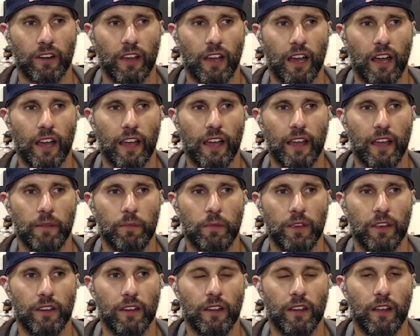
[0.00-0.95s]
I
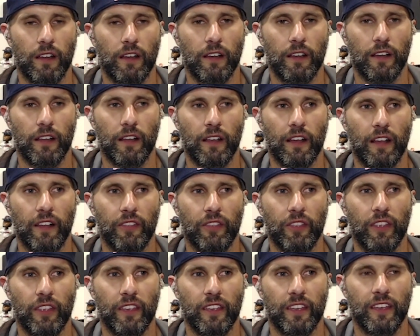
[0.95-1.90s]
mean,
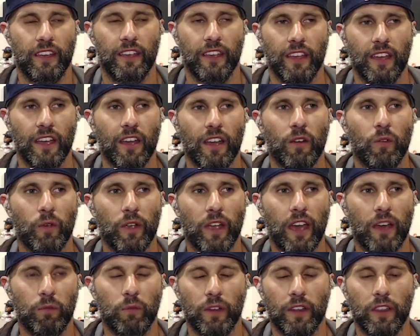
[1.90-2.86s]
we
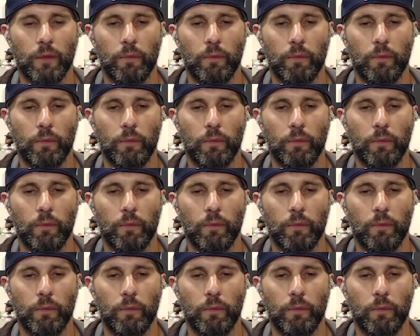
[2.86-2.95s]
had one of